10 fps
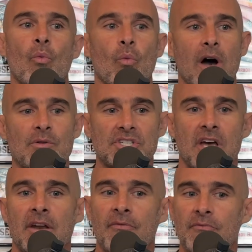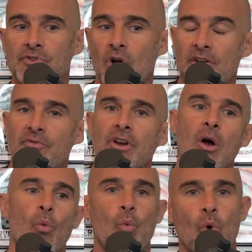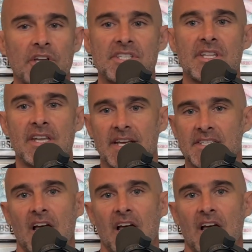I was kind of trying to figure out what's the next